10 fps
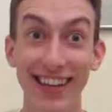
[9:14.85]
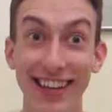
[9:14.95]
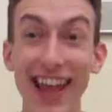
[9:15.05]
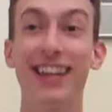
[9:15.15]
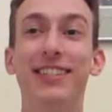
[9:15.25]

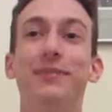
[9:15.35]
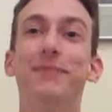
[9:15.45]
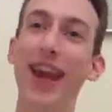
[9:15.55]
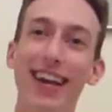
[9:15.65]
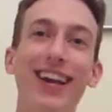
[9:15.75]
Yes,
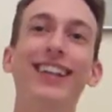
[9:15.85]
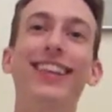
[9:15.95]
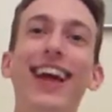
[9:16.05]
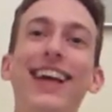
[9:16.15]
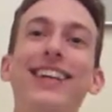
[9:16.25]
Mega
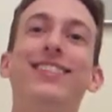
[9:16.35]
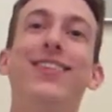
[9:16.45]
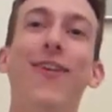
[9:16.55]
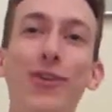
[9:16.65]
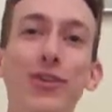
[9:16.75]
Gallade is
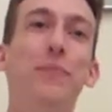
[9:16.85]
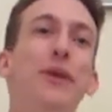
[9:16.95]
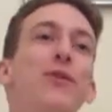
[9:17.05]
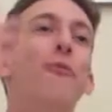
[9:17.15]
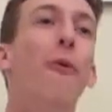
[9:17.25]
going to
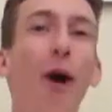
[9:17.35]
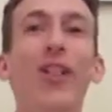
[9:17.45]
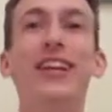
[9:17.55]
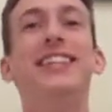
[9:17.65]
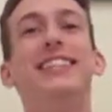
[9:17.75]
be
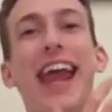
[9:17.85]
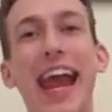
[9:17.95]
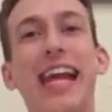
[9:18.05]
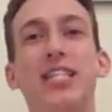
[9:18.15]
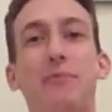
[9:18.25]
Wally's
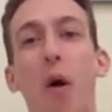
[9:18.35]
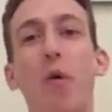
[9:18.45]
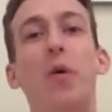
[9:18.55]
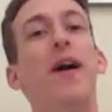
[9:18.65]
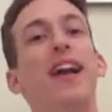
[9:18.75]
ace
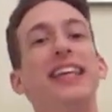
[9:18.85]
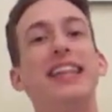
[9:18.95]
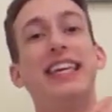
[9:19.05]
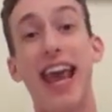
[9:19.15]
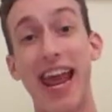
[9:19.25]
Pokemon in
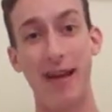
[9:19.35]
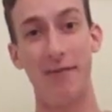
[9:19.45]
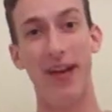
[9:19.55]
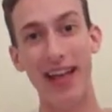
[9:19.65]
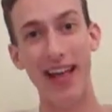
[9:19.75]
the
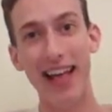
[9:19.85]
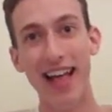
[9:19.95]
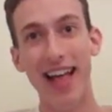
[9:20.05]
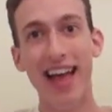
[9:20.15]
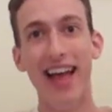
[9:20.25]
game.
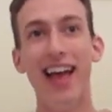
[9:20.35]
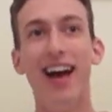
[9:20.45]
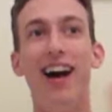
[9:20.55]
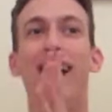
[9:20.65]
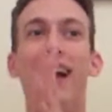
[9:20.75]

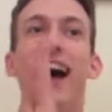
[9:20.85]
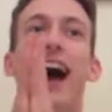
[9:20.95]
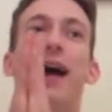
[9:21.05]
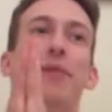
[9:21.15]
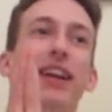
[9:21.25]

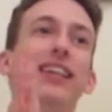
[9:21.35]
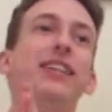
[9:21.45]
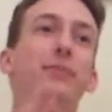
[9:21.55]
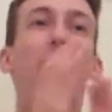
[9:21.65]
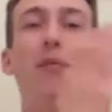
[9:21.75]
I bet
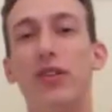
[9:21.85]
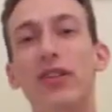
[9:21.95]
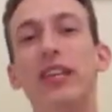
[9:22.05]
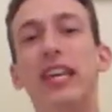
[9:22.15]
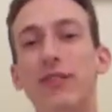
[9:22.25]
he's probably
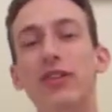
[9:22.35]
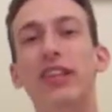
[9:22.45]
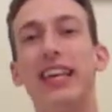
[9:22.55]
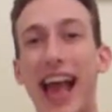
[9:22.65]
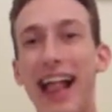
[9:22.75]
going to give you
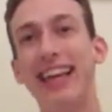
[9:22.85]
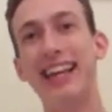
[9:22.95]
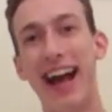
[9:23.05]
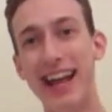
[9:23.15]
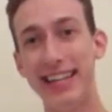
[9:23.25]
the
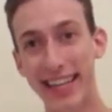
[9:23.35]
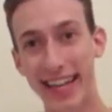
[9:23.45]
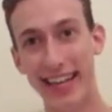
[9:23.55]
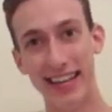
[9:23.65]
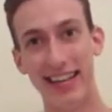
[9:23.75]
Galladite
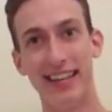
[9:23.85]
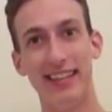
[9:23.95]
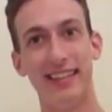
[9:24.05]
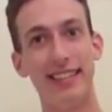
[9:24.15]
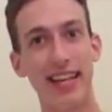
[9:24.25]

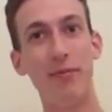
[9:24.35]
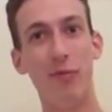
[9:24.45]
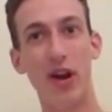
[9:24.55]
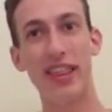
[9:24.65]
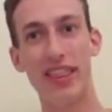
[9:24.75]
the same
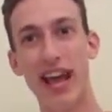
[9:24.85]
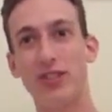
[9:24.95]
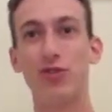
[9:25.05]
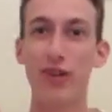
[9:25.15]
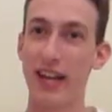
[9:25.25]
way
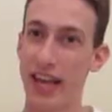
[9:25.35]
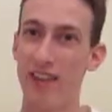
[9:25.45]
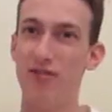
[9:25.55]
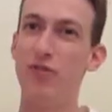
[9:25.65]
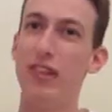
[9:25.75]
that Serena
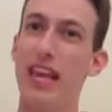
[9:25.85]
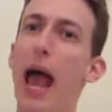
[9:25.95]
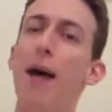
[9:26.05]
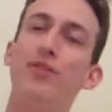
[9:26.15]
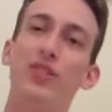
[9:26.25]
gave you the
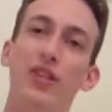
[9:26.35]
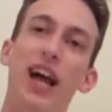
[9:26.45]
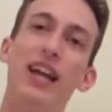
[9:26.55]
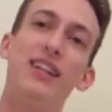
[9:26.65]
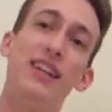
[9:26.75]

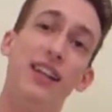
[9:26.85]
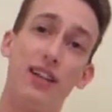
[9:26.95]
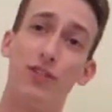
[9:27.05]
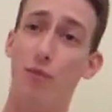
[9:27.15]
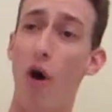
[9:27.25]
Absolite in
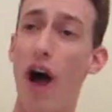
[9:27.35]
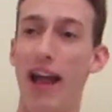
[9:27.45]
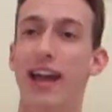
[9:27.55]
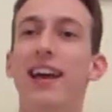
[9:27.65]
X&Y.